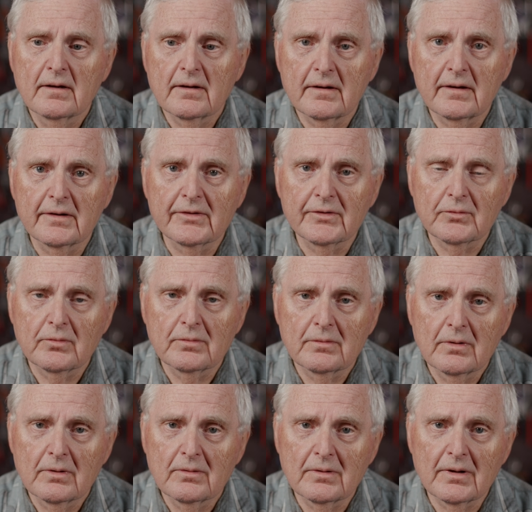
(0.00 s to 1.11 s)
is
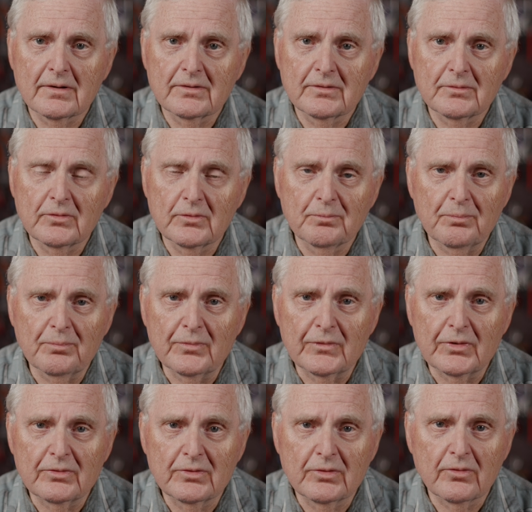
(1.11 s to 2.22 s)
you
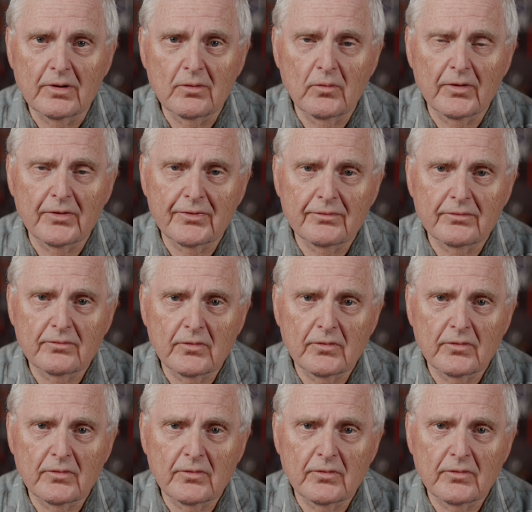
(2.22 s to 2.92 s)
do it with